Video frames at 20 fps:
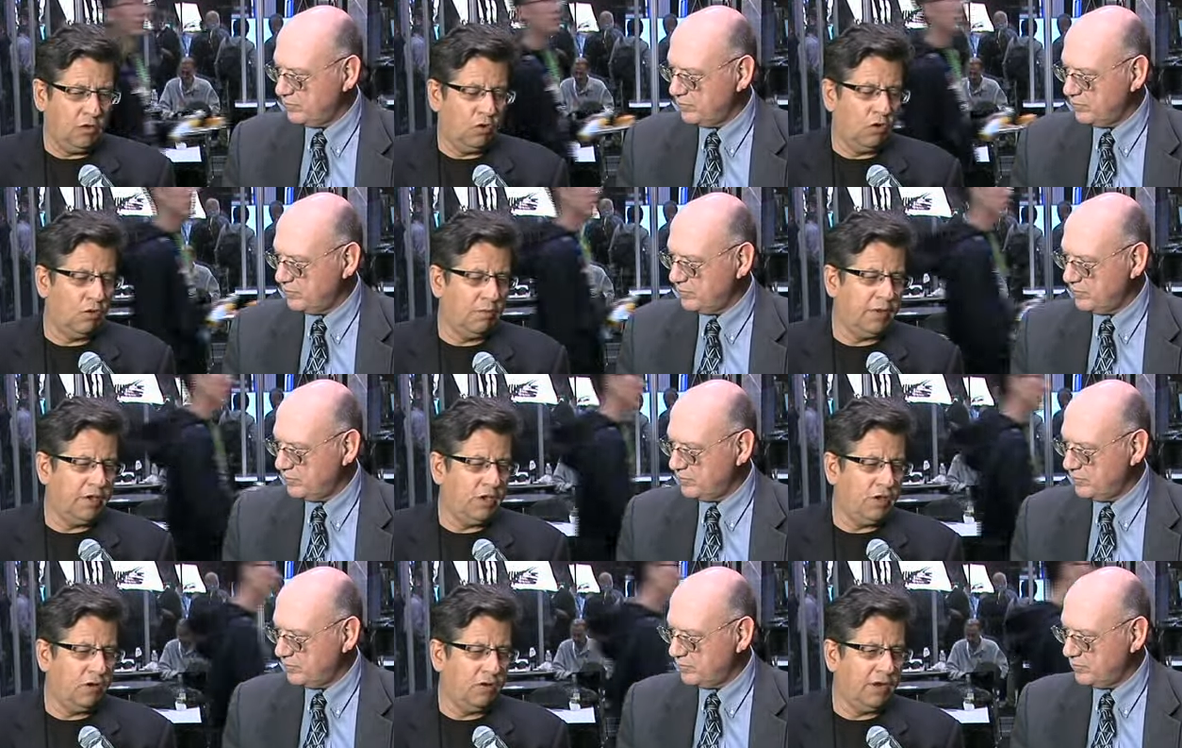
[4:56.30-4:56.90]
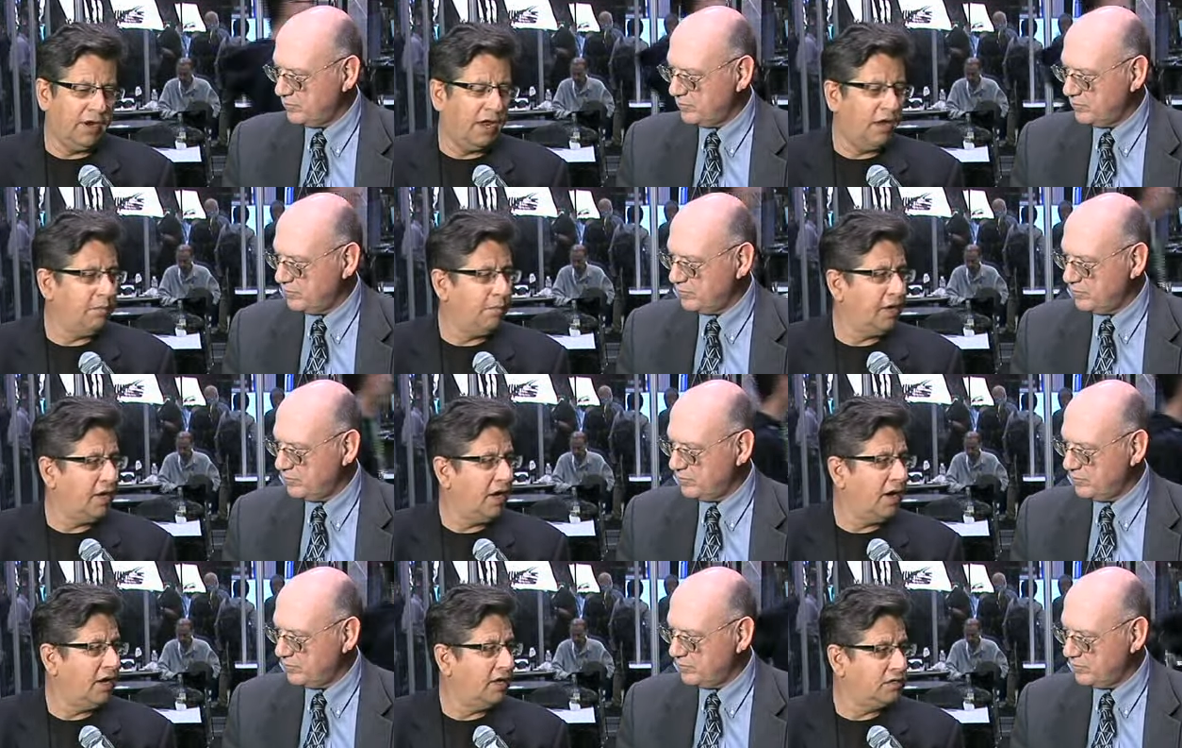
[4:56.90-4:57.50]
Speaker 1: go beyond
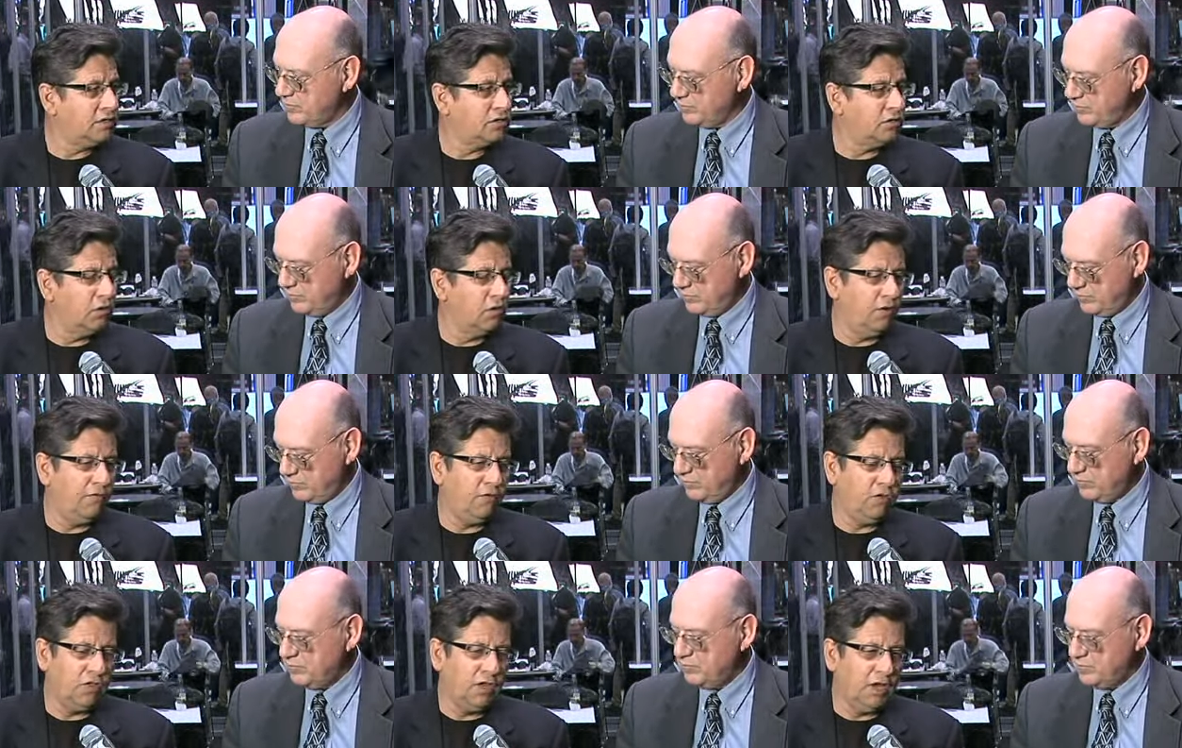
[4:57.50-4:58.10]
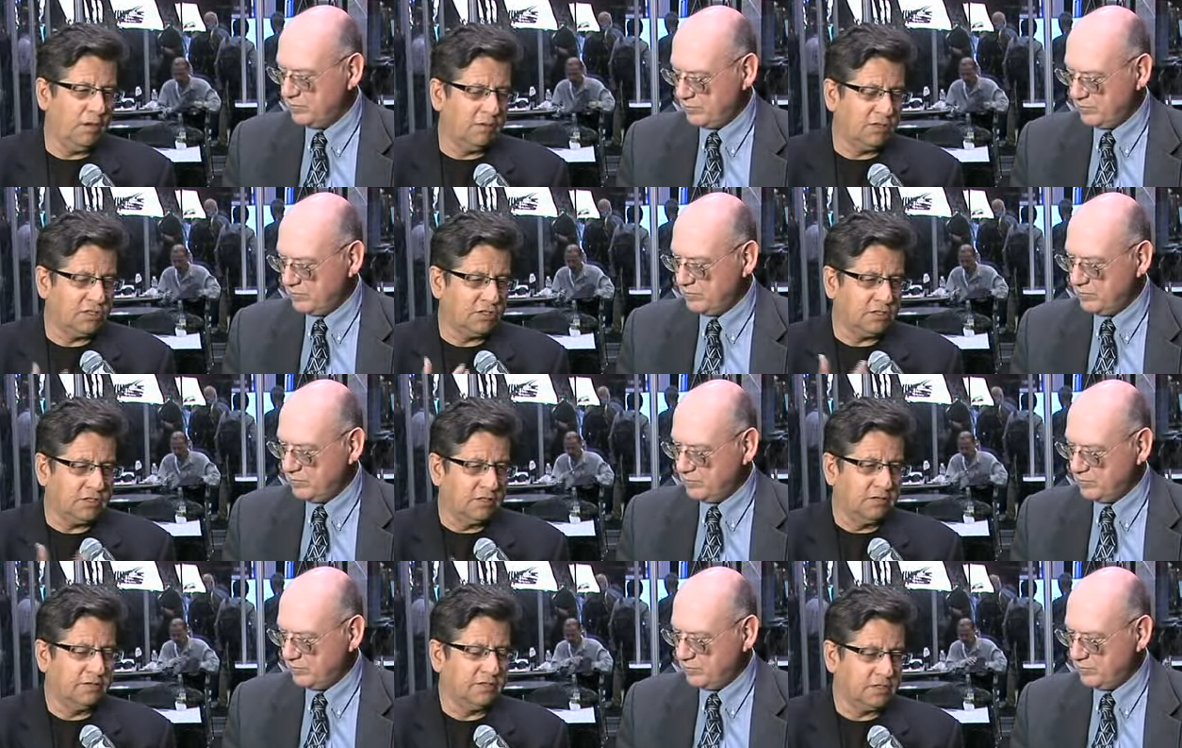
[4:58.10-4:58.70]
API. So if you think about
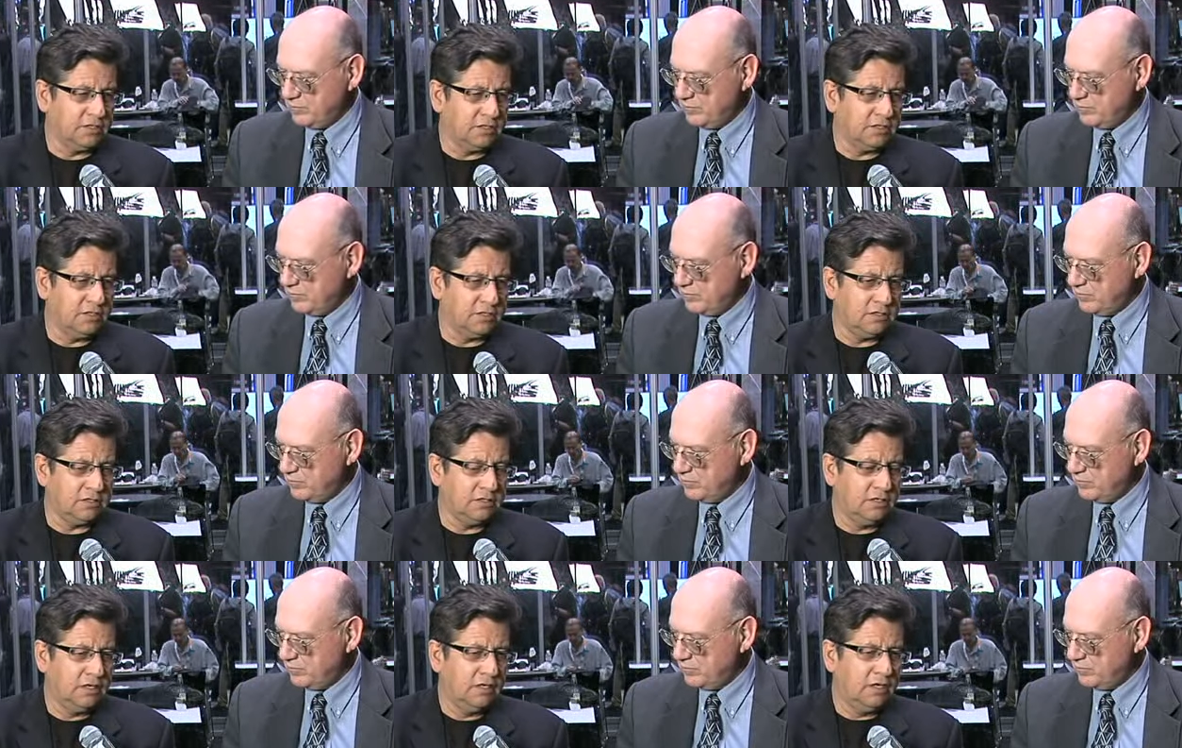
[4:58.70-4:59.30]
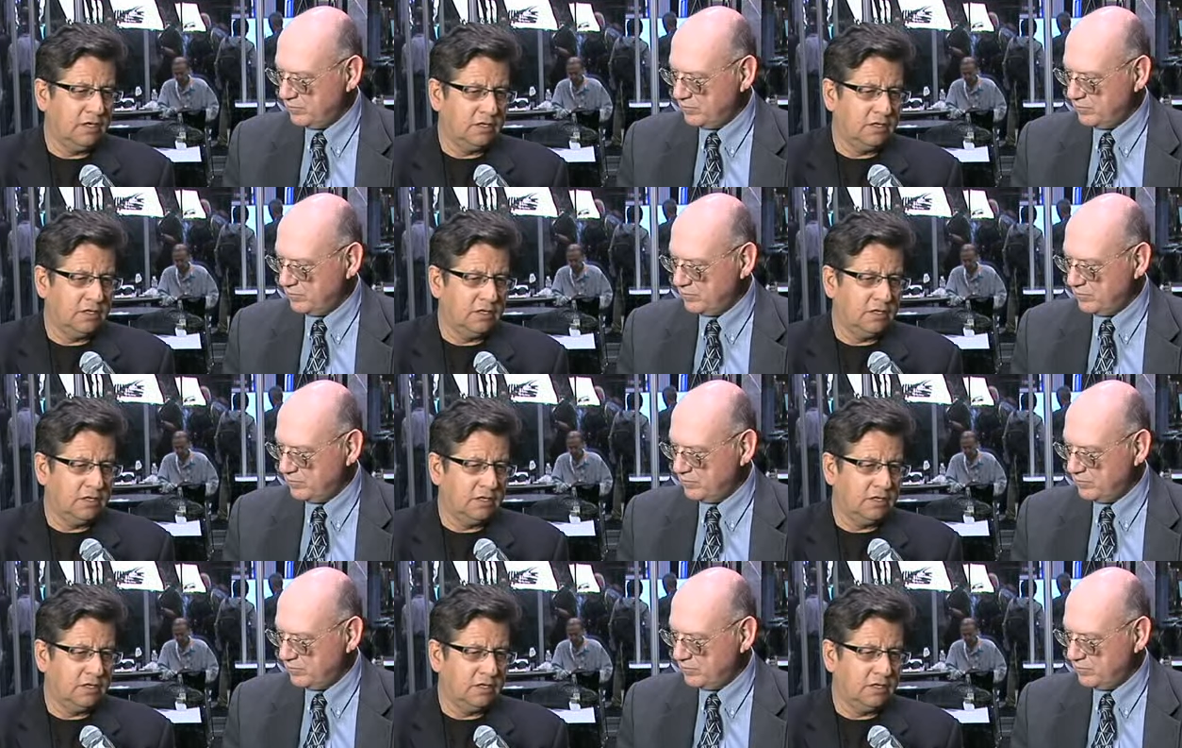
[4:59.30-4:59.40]
services,